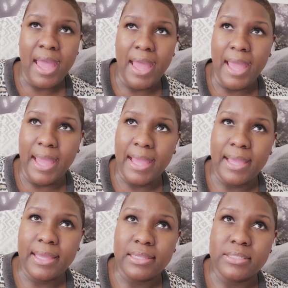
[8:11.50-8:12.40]

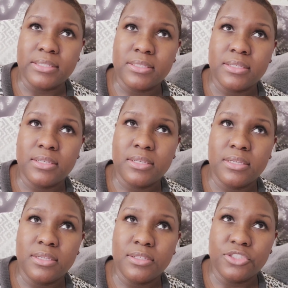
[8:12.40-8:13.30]
and
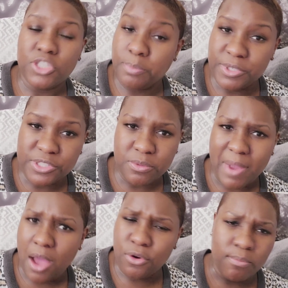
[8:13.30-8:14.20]
she puts her
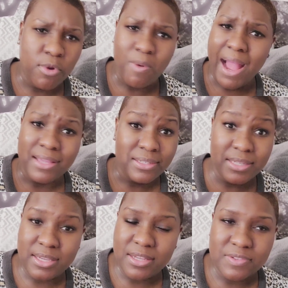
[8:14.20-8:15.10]
out, or Mariah
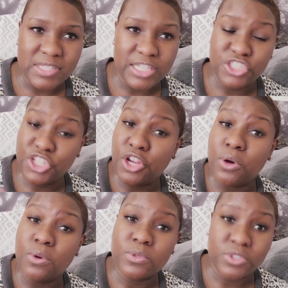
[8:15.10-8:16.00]
leaves, and she
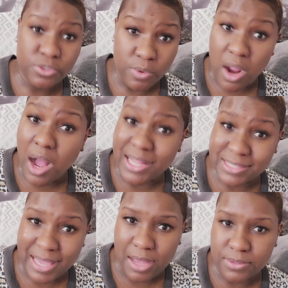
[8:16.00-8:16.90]
goes to her aunt's
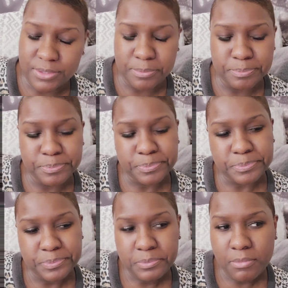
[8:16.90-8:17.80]
house.
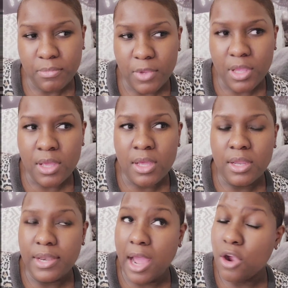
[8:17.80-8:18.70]

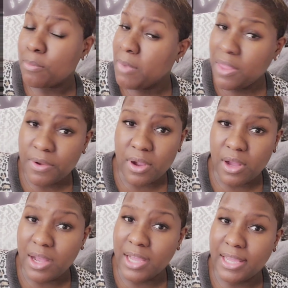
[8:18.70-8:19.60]
Now, her mother and her
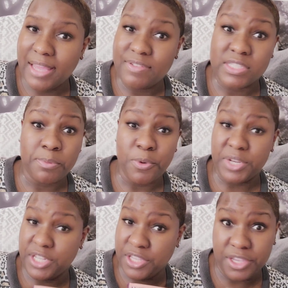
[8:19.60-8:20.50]
aunt haven't spoken
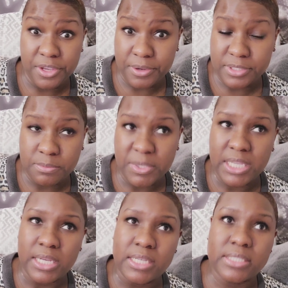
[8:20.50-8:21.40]
in years
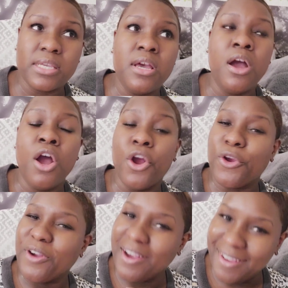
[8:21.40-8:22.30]
because
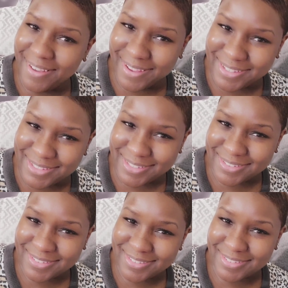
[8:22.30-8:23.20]
her aunt
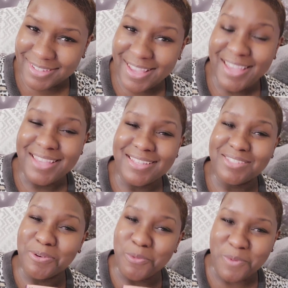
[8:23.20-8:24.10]
is
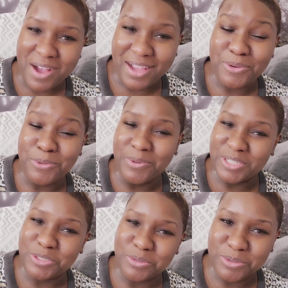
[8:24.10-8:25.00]
the one who
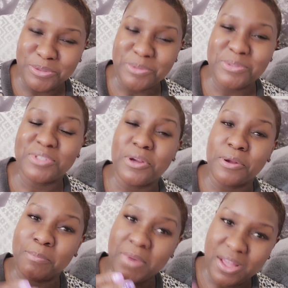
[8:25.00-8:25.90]
introduced her
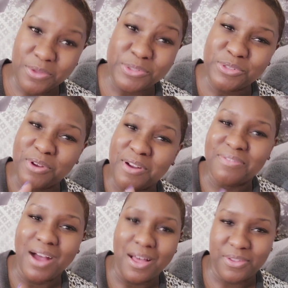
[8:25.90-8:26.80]
mother to her
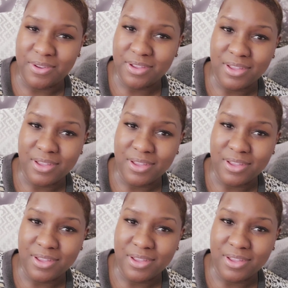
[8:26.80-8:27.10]
father.